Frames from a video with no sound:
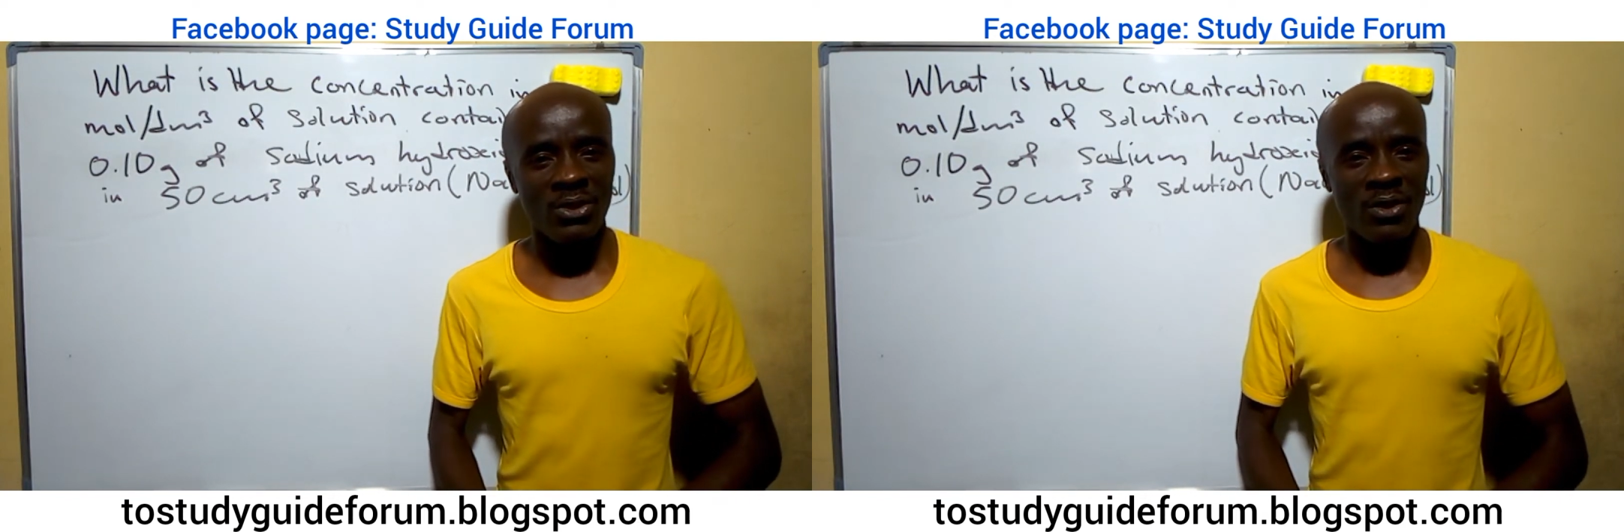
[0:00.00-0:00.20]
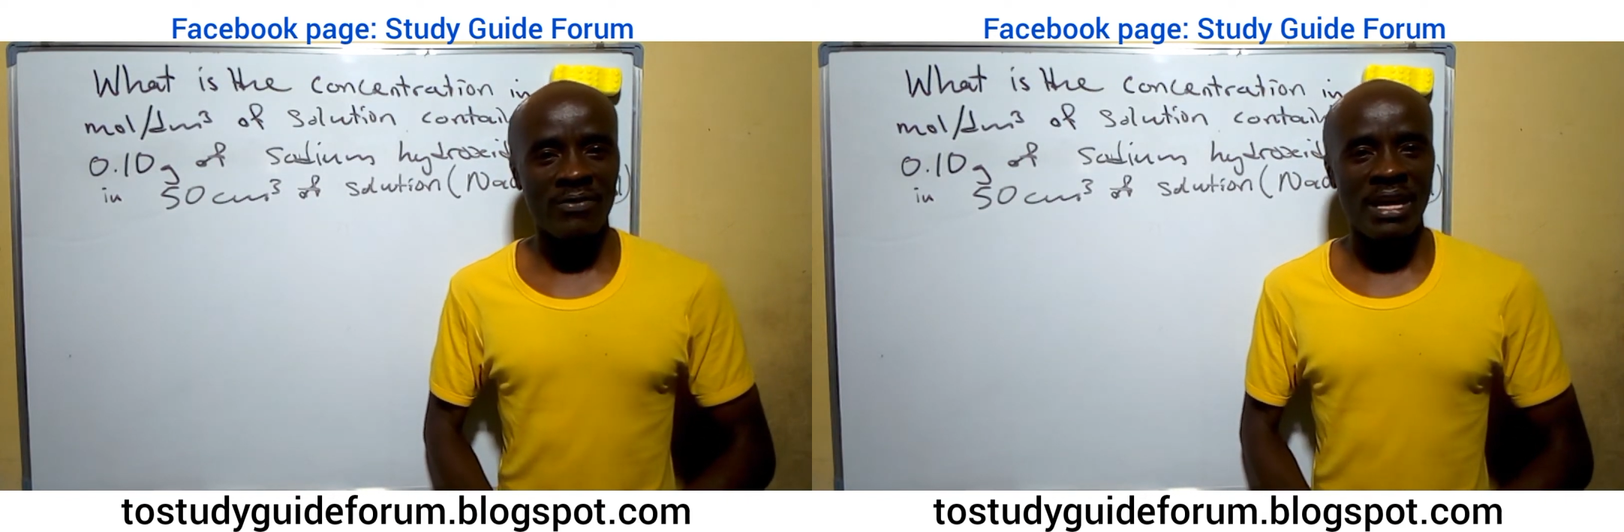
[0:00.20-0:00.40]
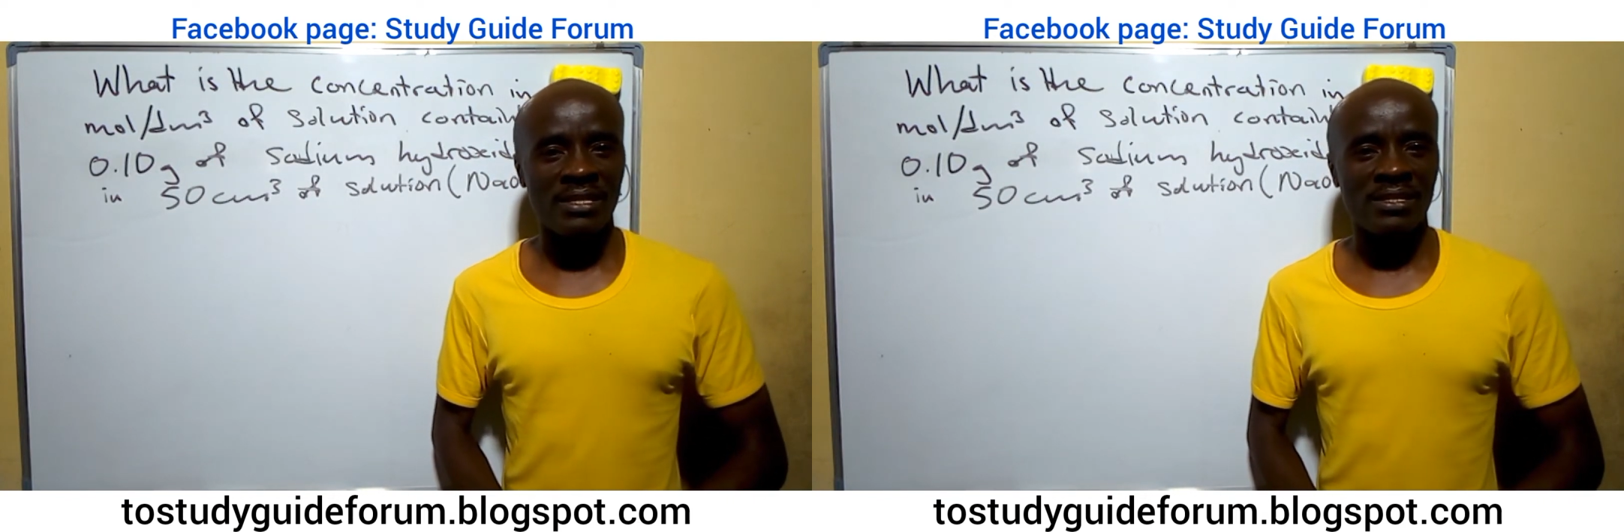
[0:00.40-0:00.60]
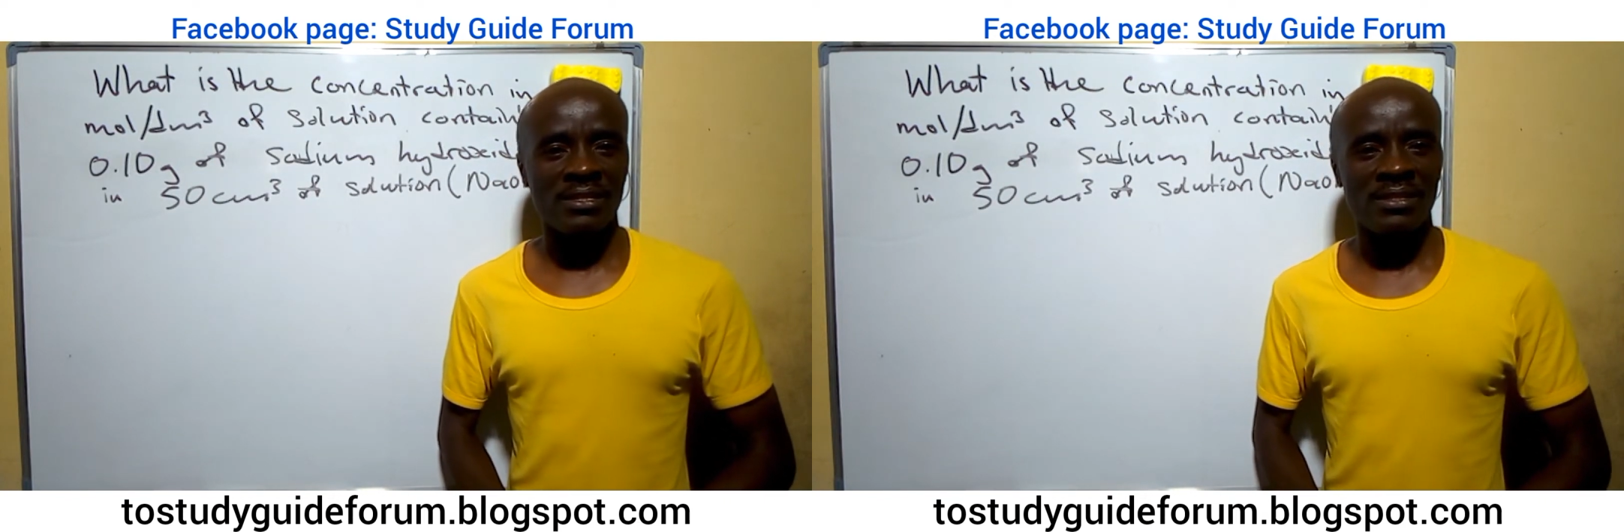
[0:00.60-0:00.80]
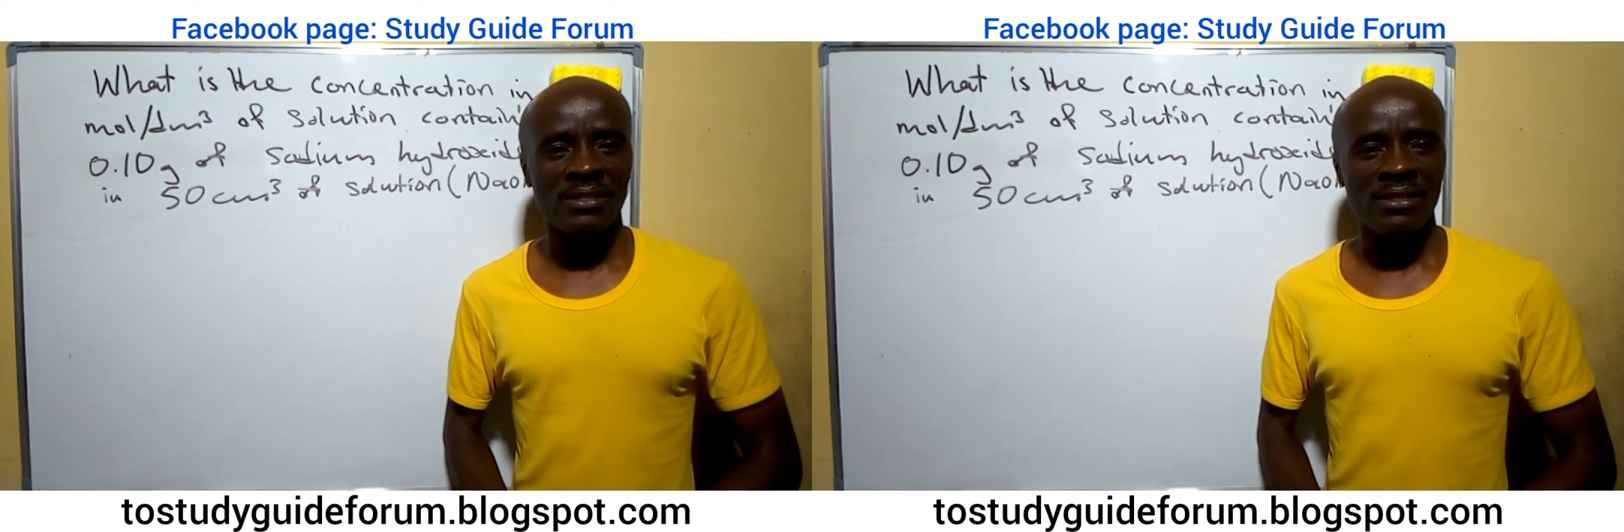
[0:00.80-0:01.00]
of that
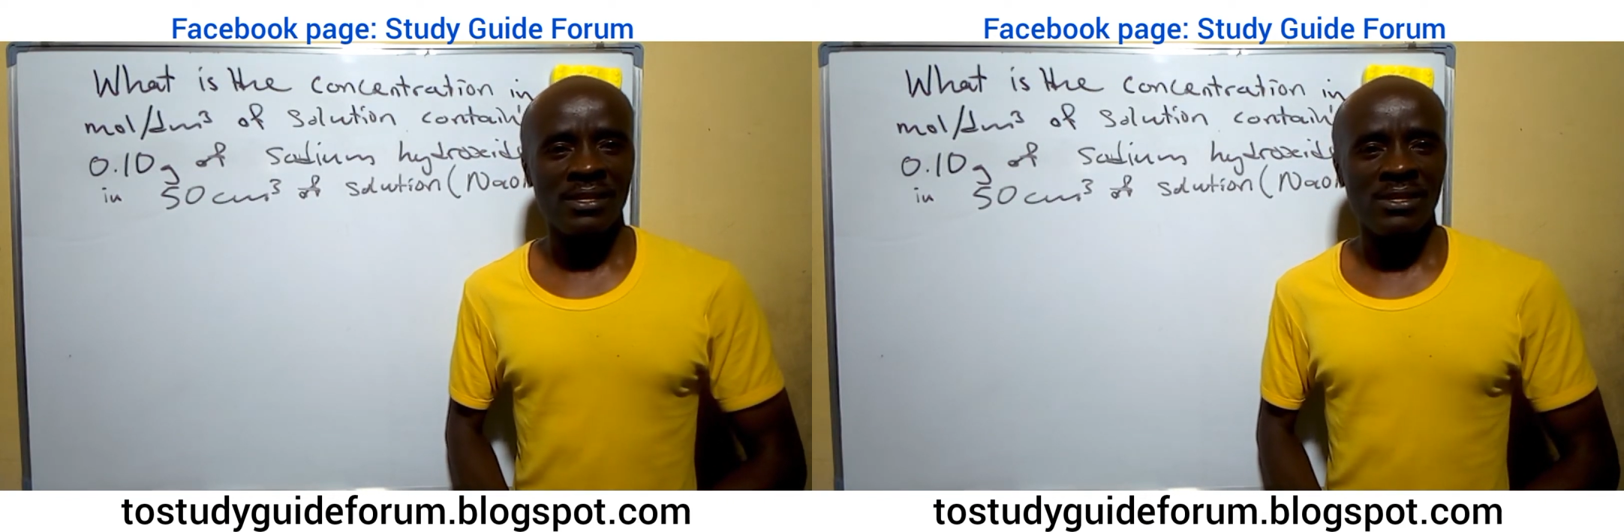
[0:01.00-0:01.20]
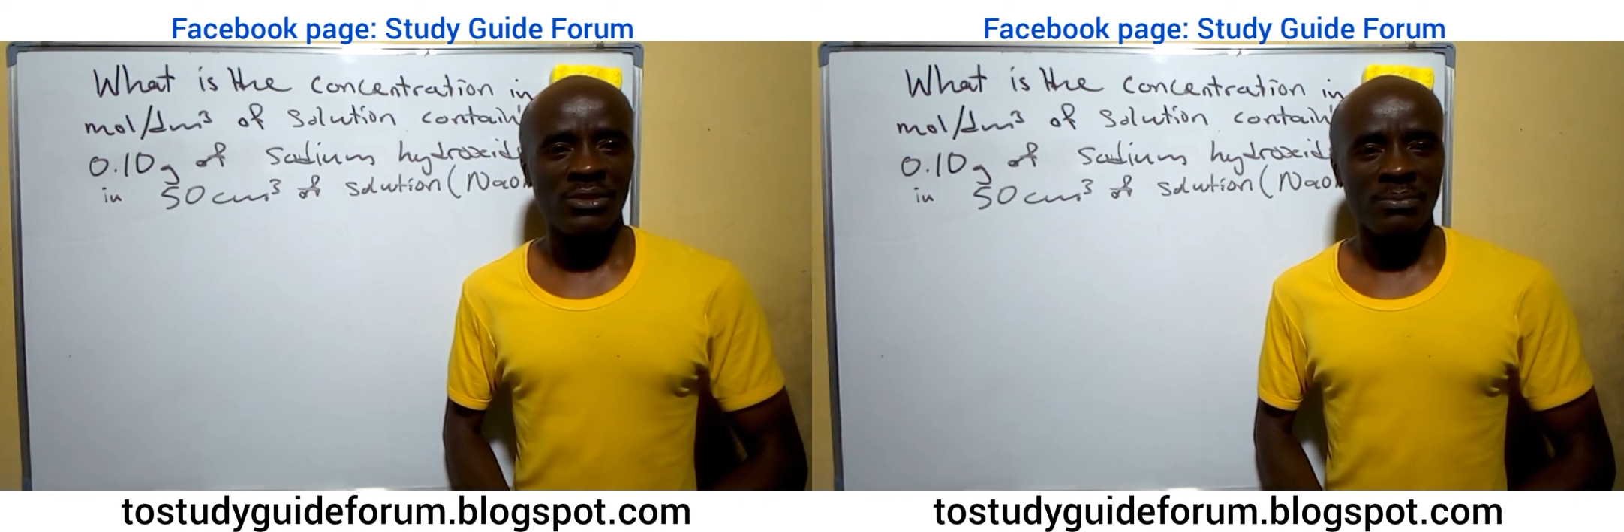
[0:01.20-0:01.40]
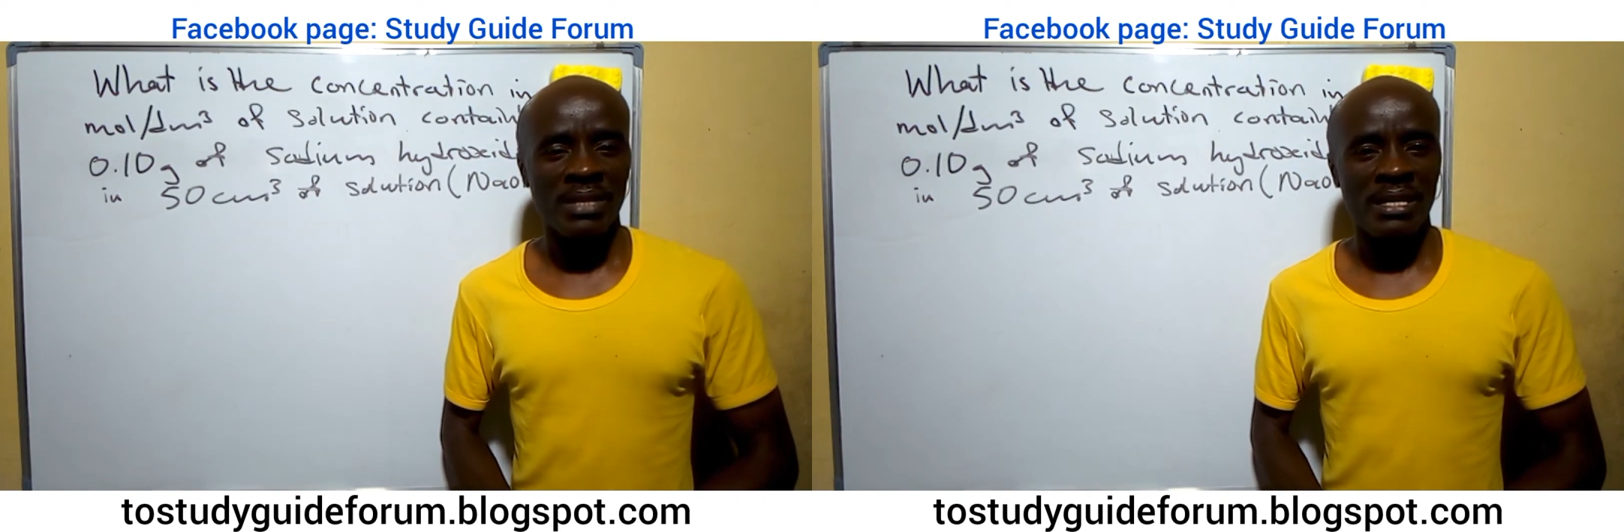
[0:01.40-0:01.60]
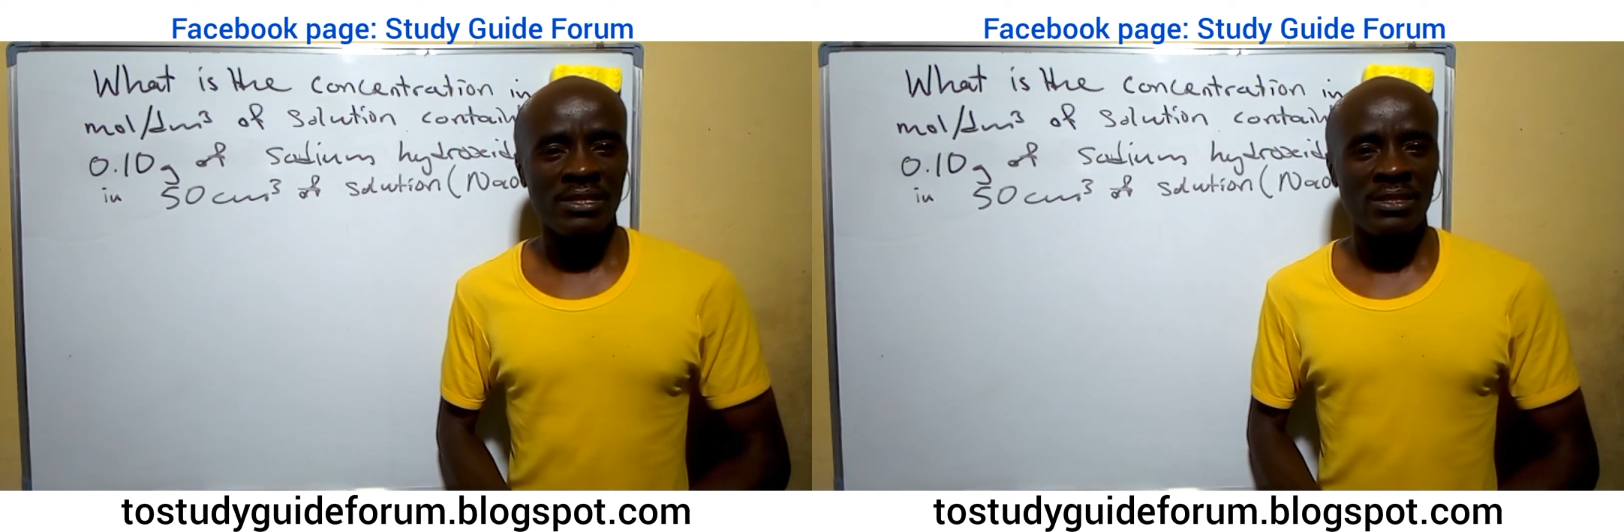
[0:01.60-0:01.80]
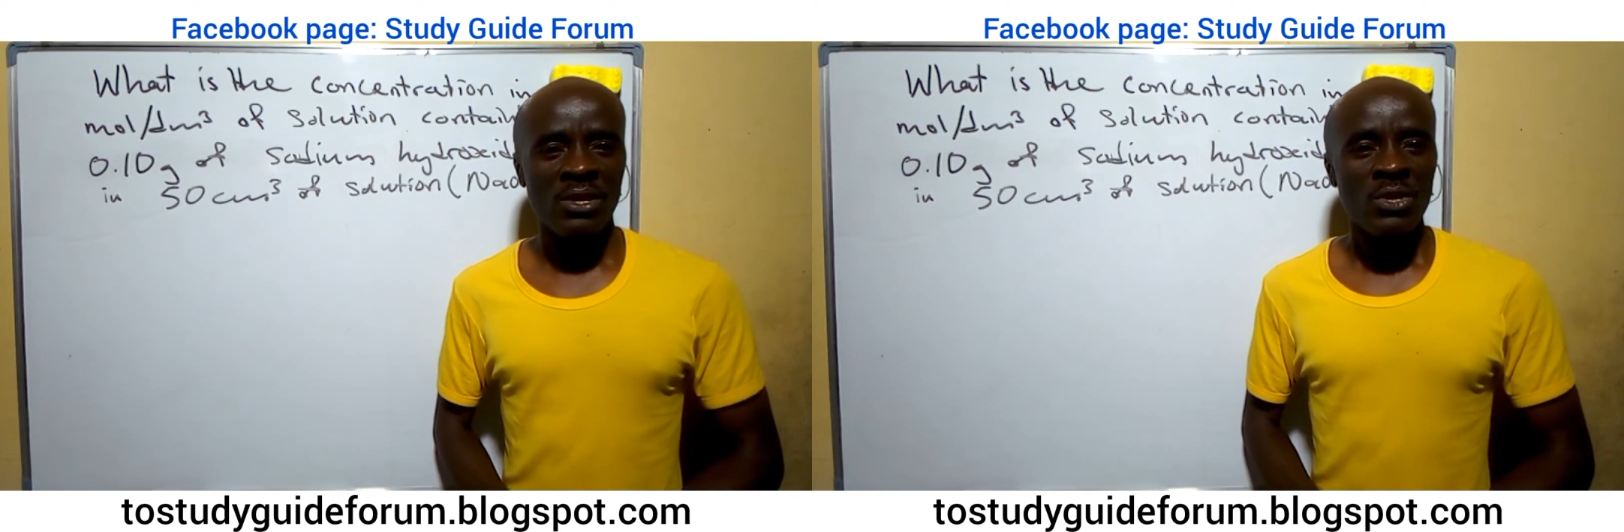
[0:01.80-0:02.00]
substance.